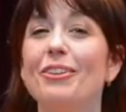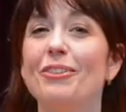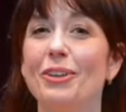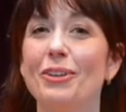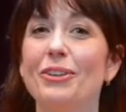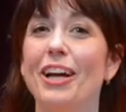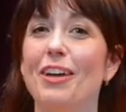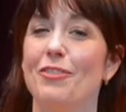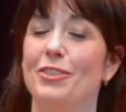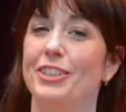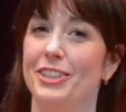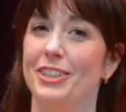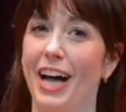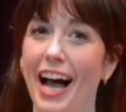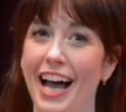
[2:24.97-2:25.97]
so grateful
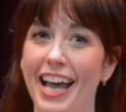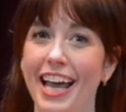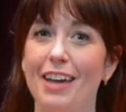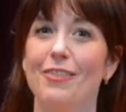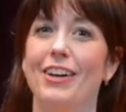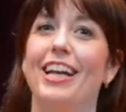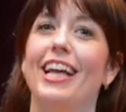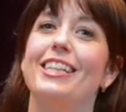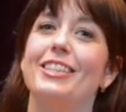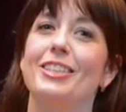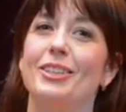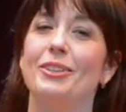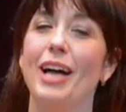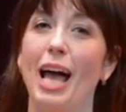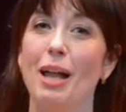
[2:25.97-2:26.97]
to IA
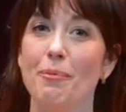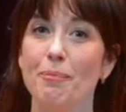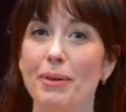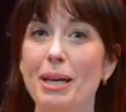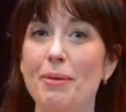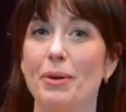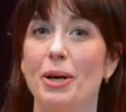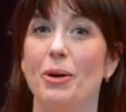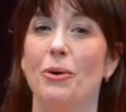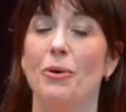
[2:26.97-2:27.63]
Financial and BMO,